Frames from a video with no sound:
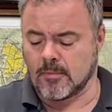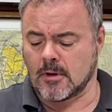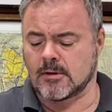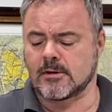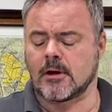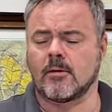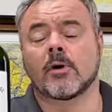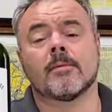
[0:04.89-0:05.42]

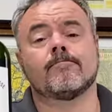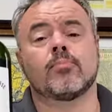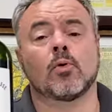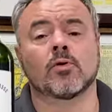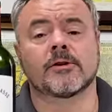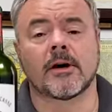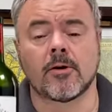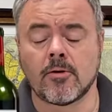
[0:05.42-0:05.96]
So in
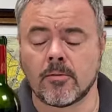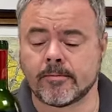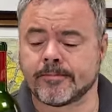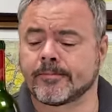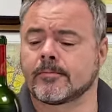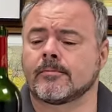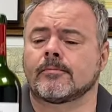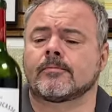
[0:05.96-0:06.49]
Bordeaux,
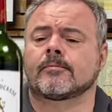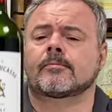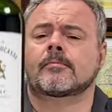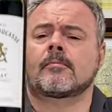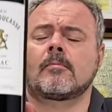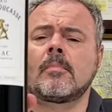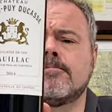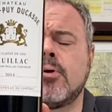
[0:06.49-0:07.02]

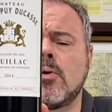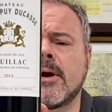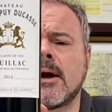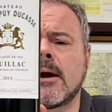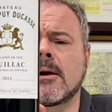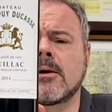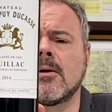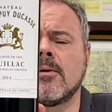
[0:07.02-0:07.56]

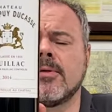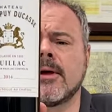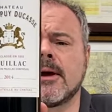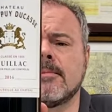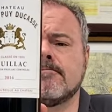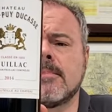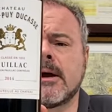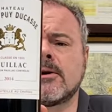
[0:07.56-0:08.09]
Pauillac on the
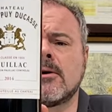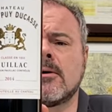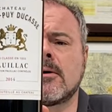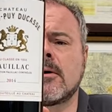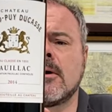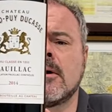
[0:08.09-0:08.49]
Médoc,